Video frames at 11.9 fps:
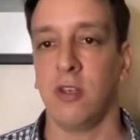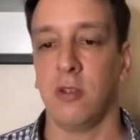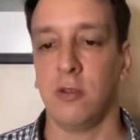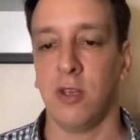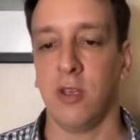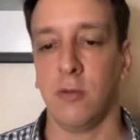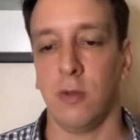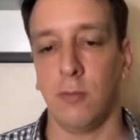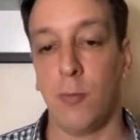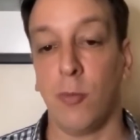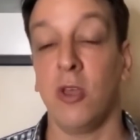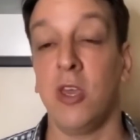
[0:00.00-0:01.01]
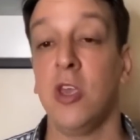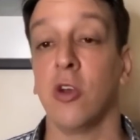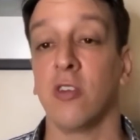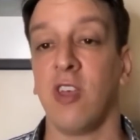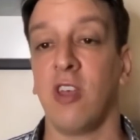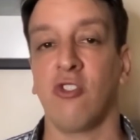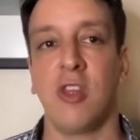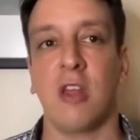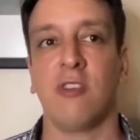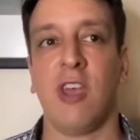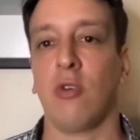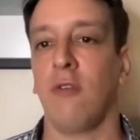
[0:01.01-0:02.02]
to, to people hear essentially
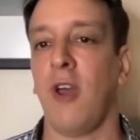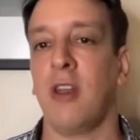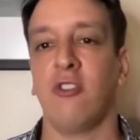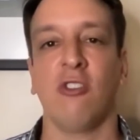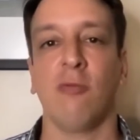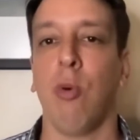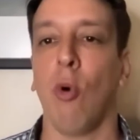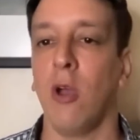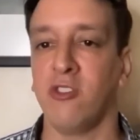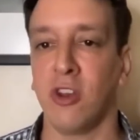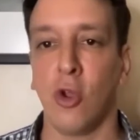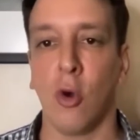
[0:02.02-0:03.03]
that saturated fat is just poison,